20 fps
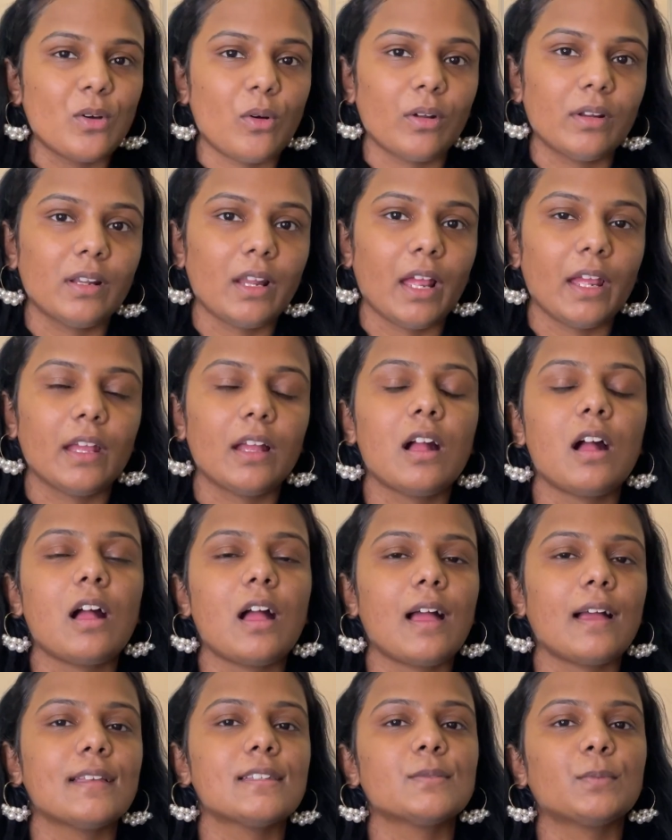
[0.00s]
on
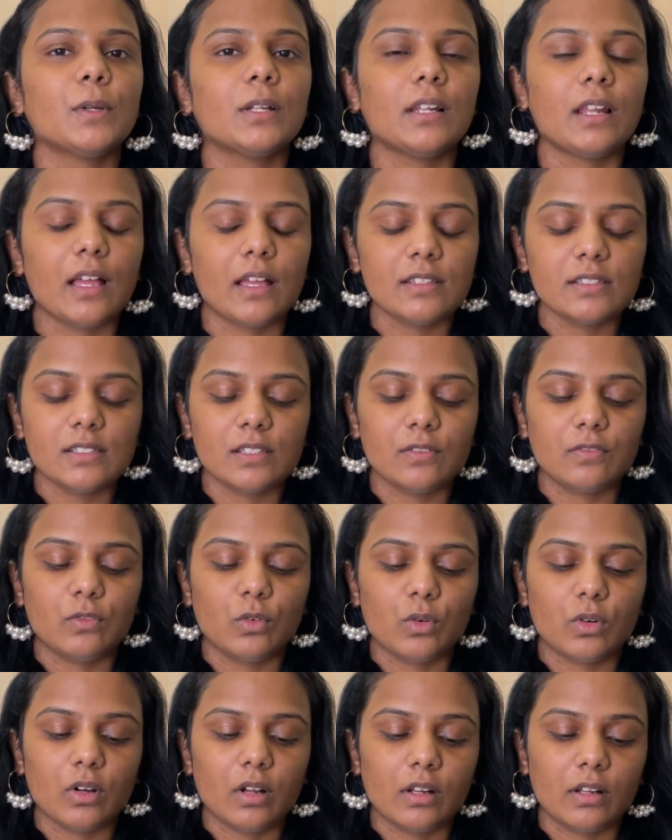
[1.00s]
Nykaa as well as
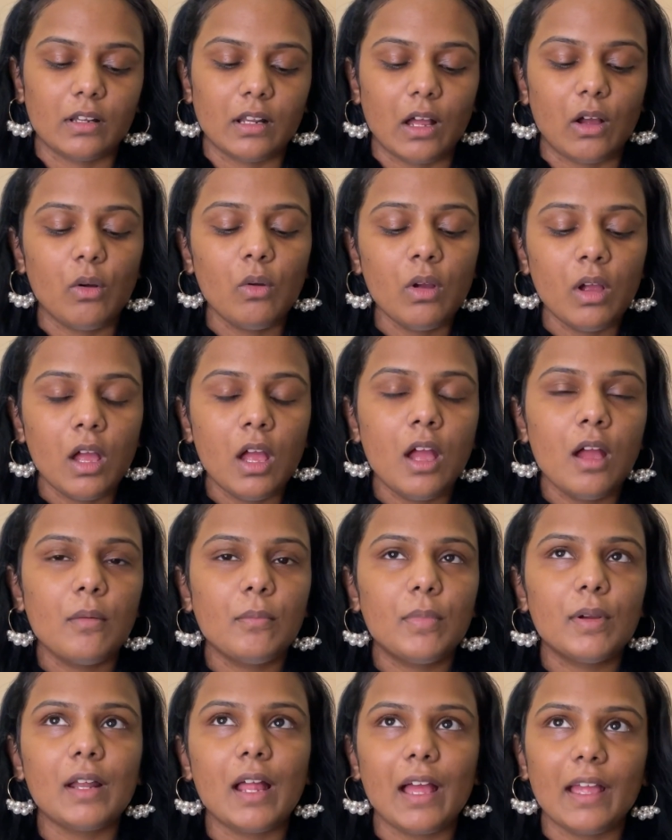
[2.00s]
Sephora now,
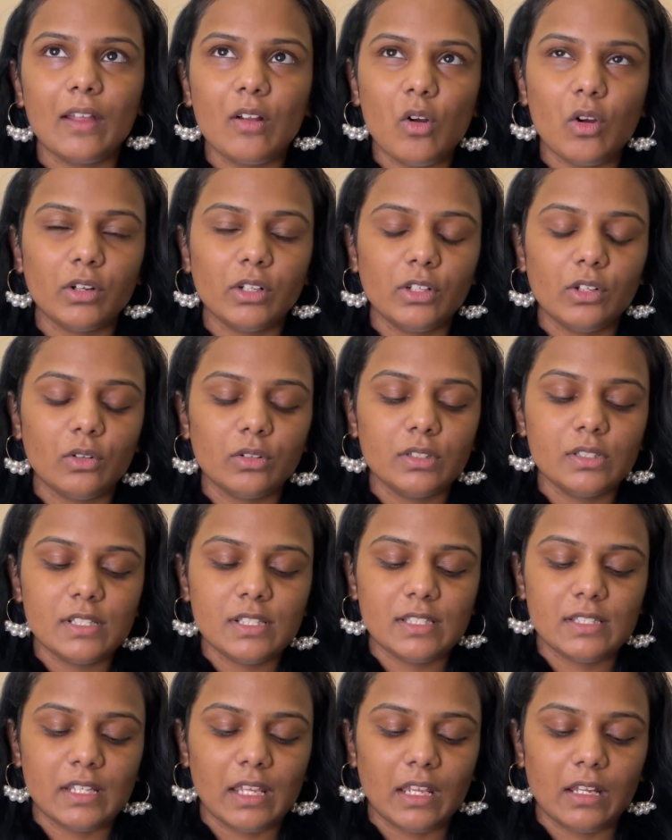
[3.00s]
but I got it on a
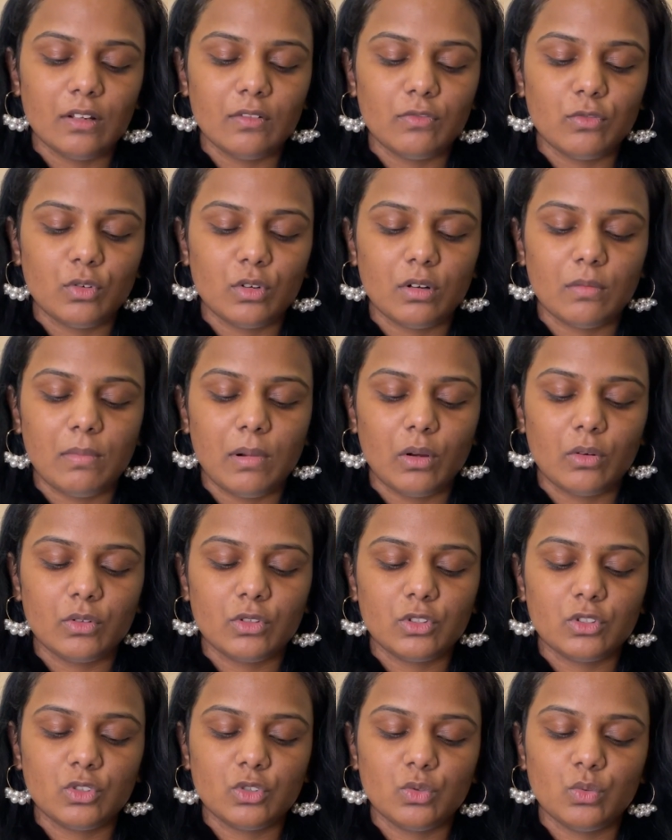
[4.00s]
sale for about
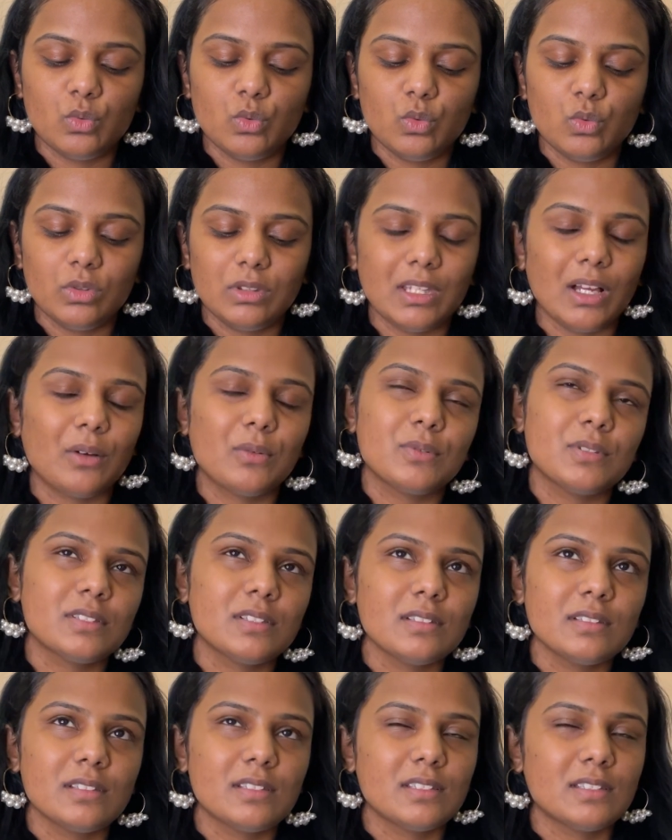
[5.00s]

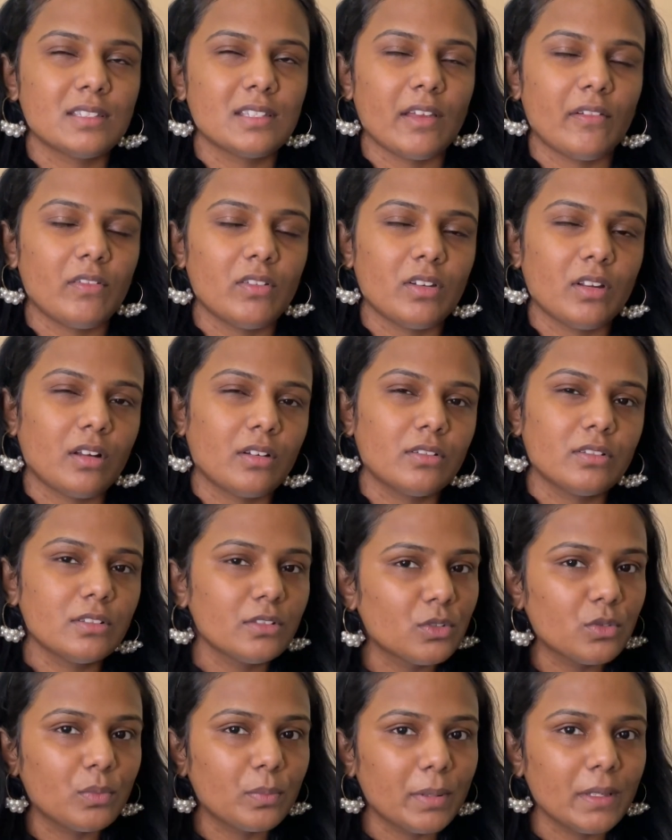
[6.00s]

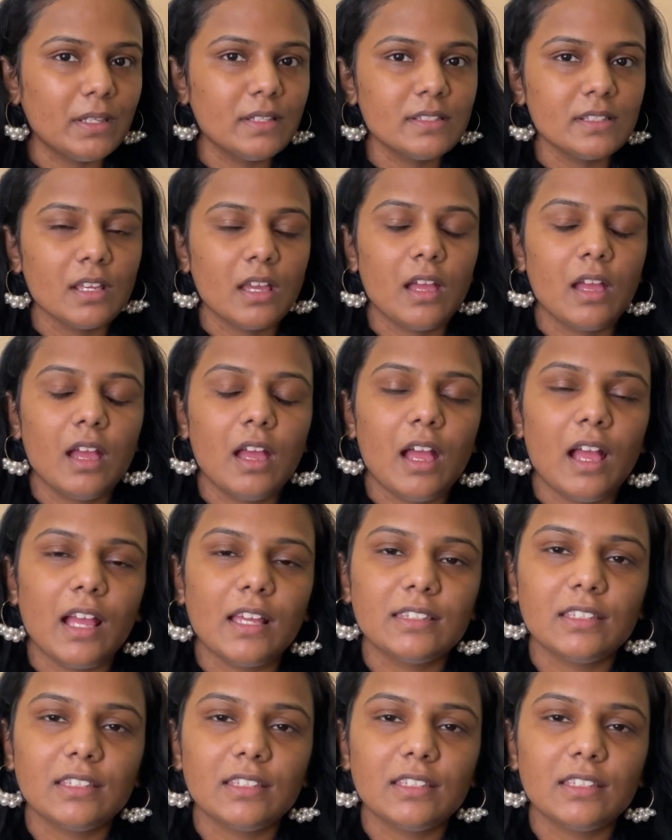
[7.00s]
2,700 rupees. I